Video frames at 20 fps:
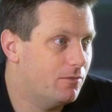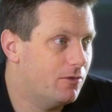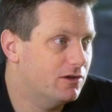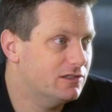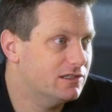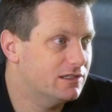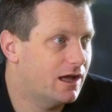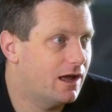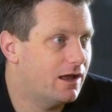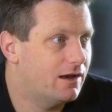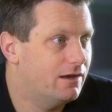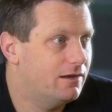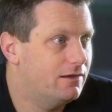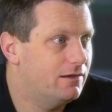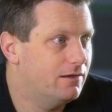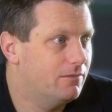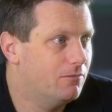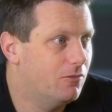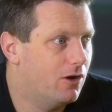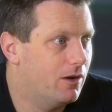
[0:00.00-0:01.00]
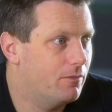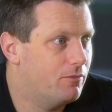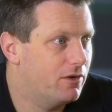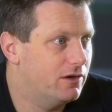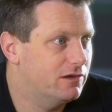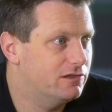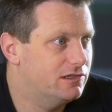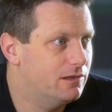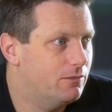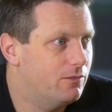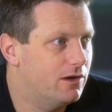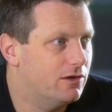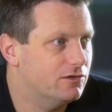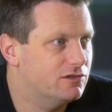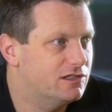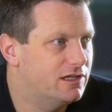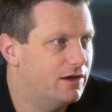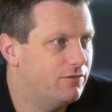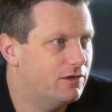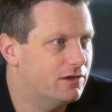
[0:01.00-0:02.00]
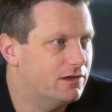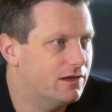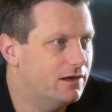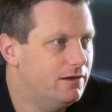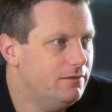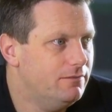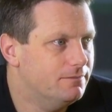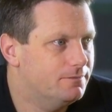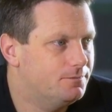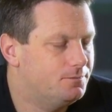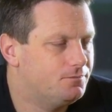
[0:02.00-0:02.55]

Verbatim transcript: I started my apprenticeship when I was seventeen,